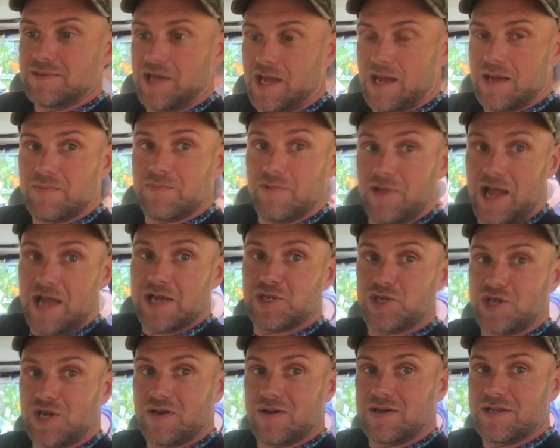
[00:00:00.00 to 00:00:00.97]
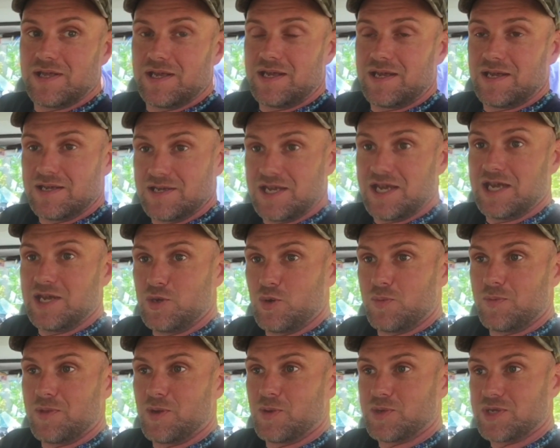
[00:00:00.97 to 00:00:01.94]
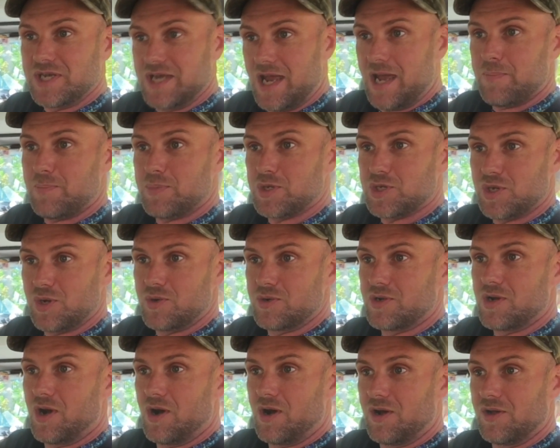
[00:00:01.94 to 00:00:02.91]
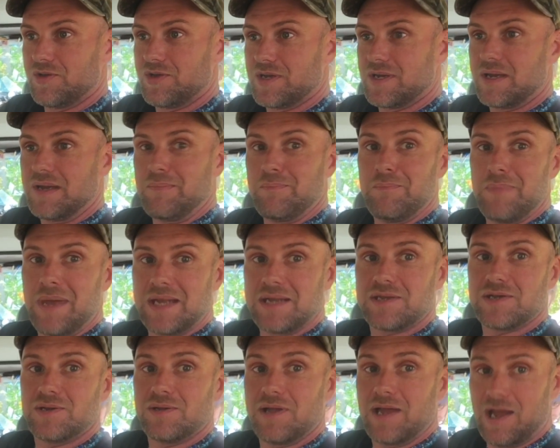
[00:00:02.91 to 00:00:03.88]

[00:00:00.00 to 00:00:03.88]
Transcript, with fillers: Yeah. Last year in the Continuum, there was an episode called Mental